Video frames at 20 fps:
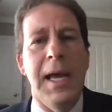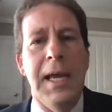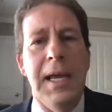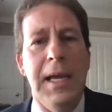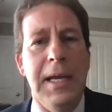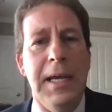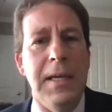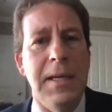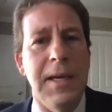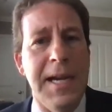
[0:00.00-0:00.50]

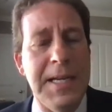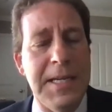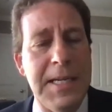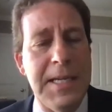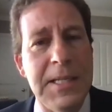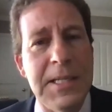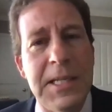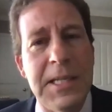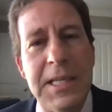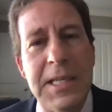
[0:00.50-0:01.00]
In
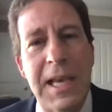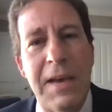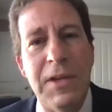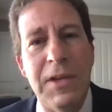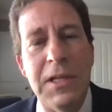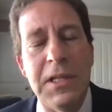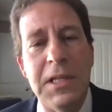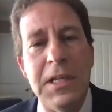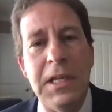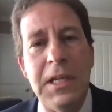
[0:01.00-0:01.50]

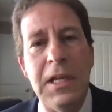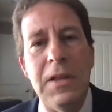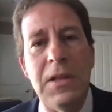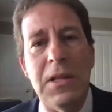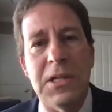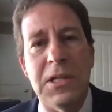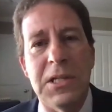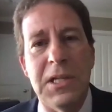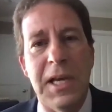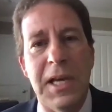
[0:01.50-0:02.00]
1917,
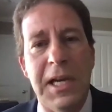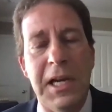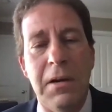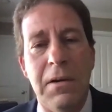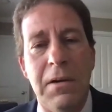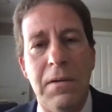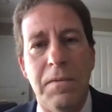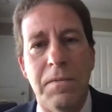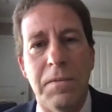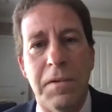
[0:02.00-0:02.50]
the
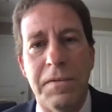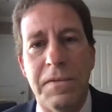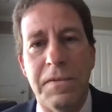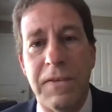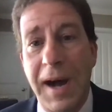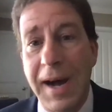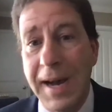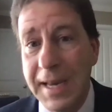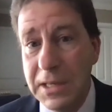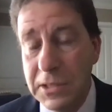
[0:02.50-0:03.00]
Senate
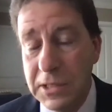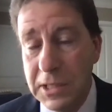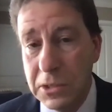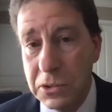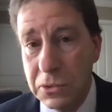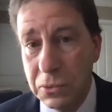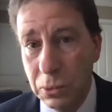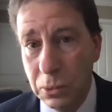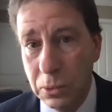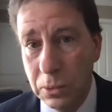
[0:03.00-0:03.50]
revised
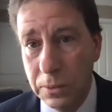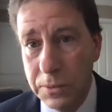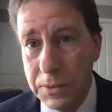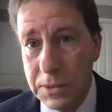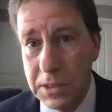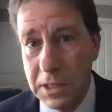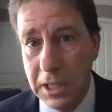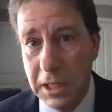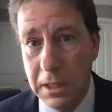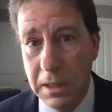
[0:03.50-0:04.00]
its
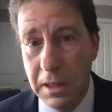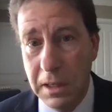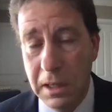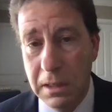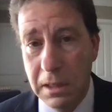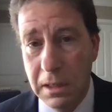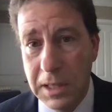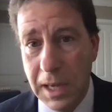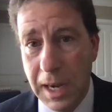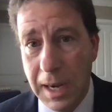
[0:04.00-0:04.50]
rules.
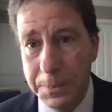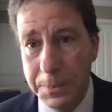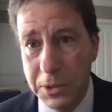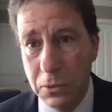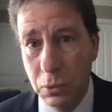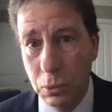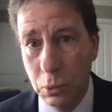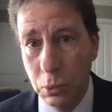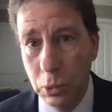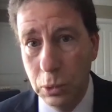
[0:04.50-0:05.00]
It
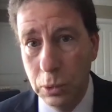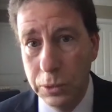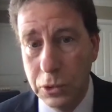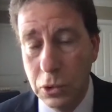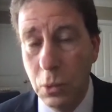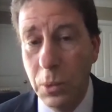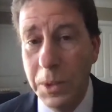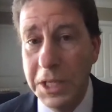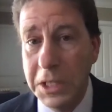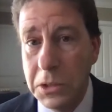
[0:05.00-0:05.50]
adopted Rule
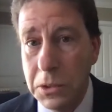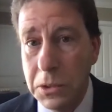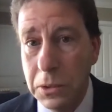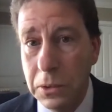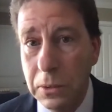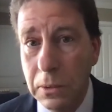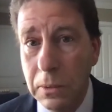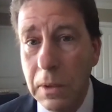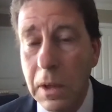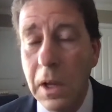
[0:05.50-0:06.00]

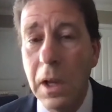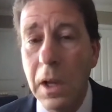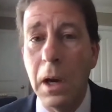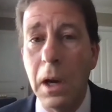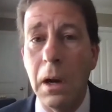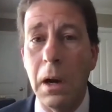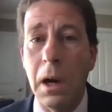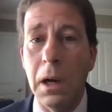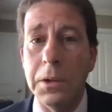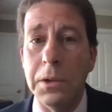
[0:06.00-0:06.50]
22.
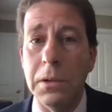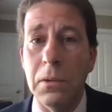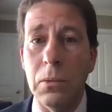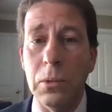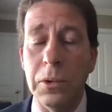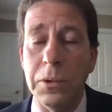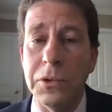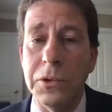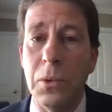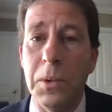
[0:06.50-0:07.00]
Under
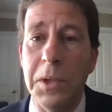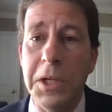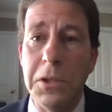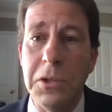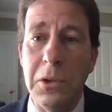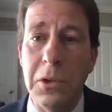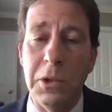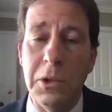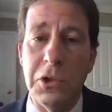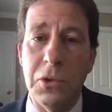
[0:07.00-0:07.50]
Rule
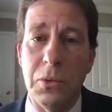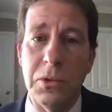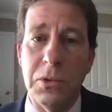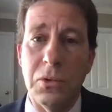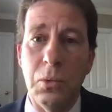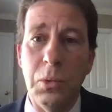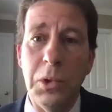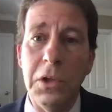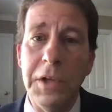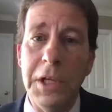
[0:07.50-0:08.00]
22, which
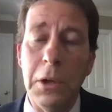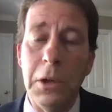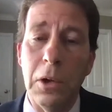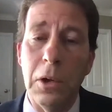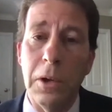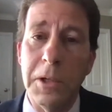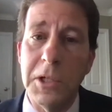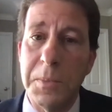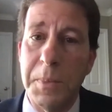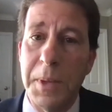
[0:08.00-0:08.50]
was really
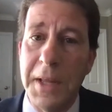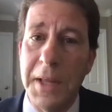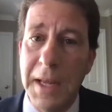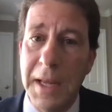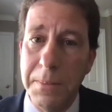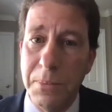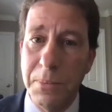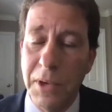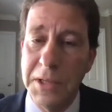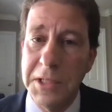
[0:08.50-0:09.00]
urged by
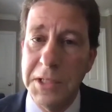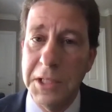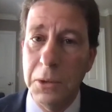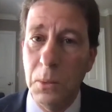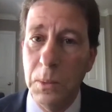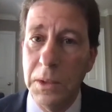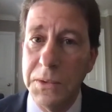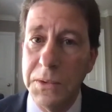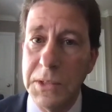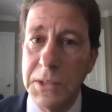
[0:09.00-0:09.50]
then President
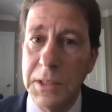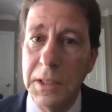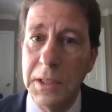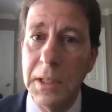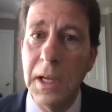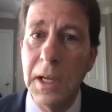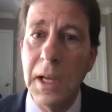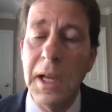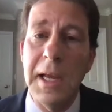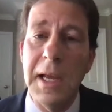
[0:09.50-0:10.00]

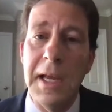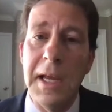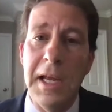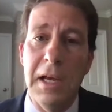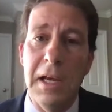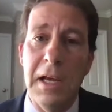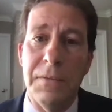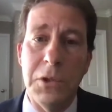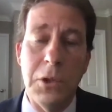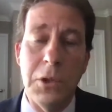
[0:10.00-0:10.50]
Wilson,
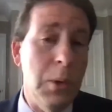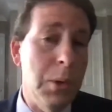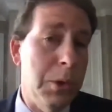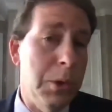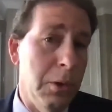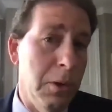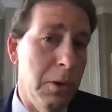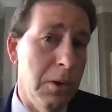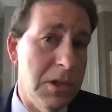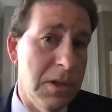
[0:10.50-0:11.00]
if
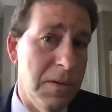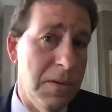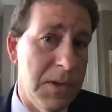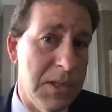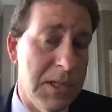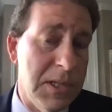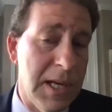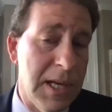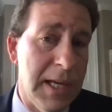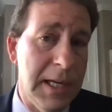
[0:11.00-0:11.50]
2/3 of
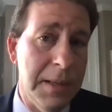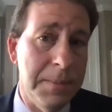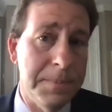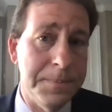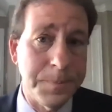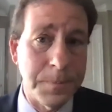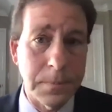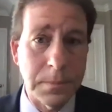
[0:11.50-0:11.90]
the Senate